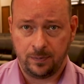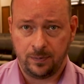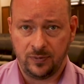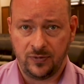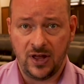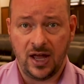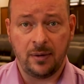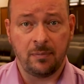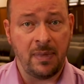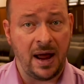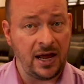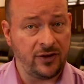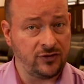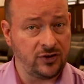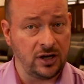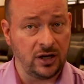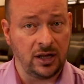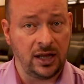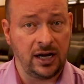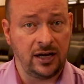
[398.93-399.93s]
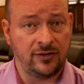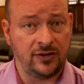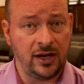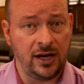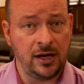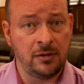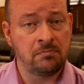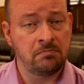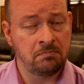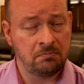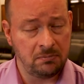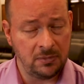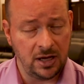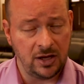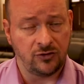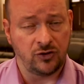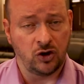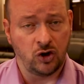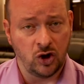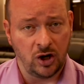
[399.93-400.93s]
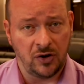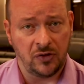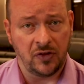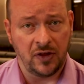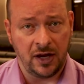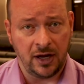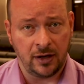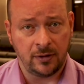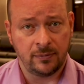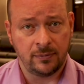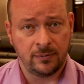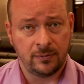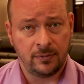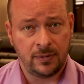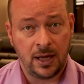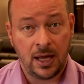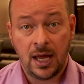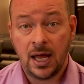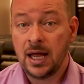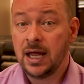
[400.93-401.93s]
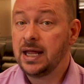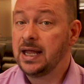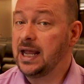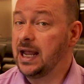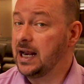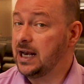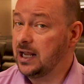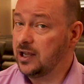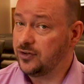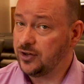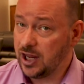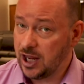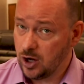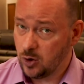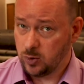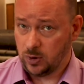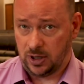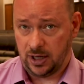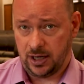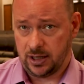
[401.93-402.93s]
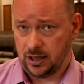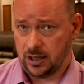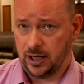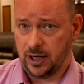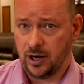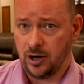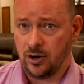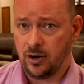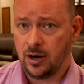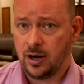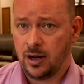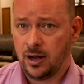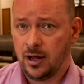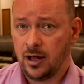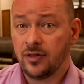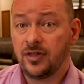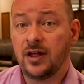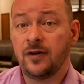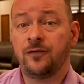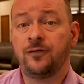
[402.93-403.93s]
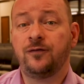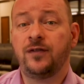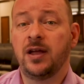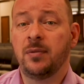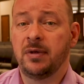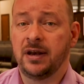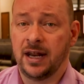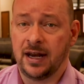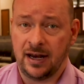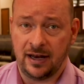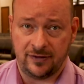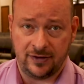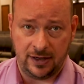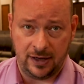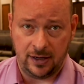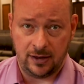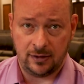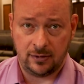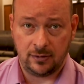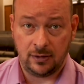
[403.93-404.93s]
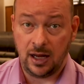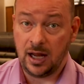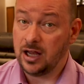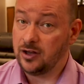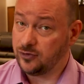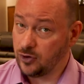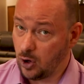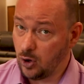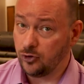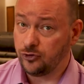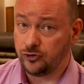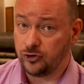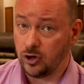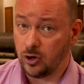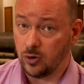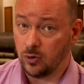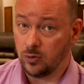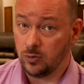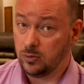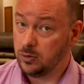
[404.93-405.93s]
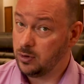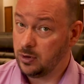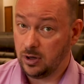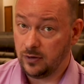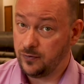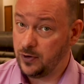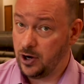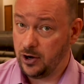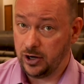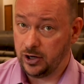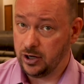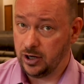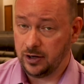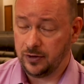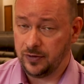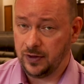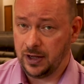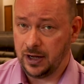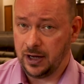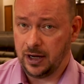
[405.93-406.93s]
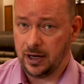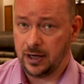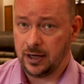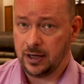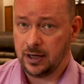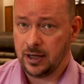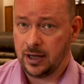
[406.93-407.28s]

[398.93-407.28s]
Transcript: that masculinity is a good thing. It is equally clear that femininity is also a very good thing.